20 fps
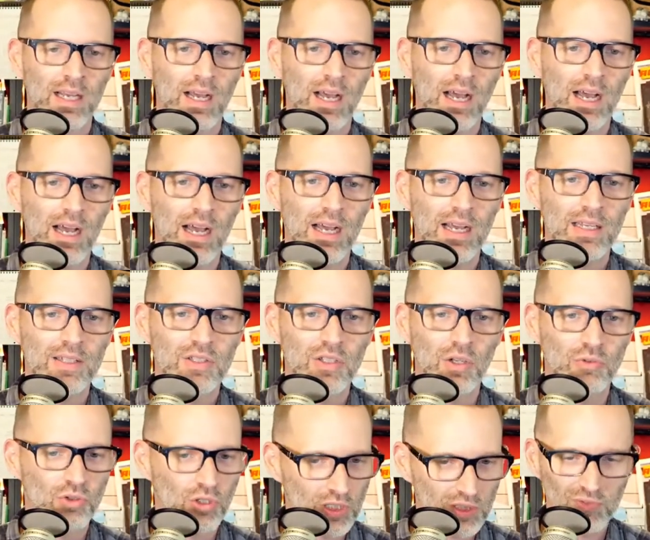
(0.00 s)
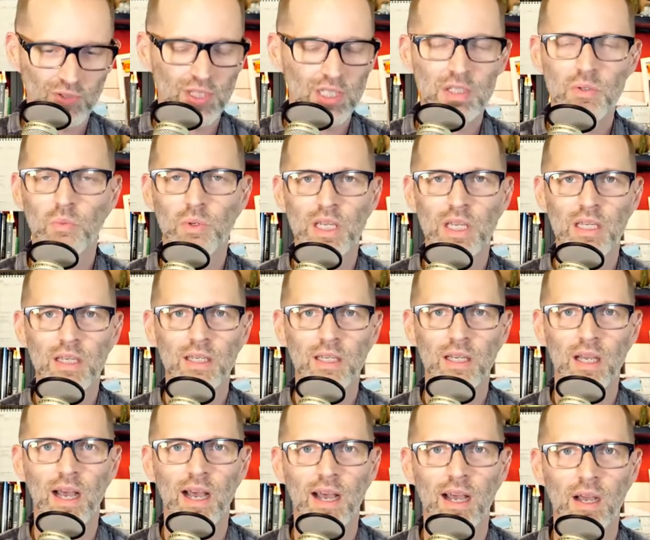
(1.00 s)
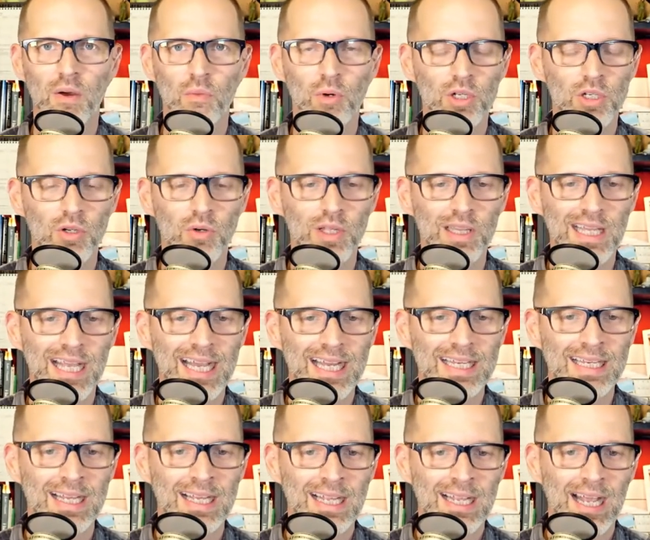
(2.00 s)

Uh, so just for this week, uh, we're doing that.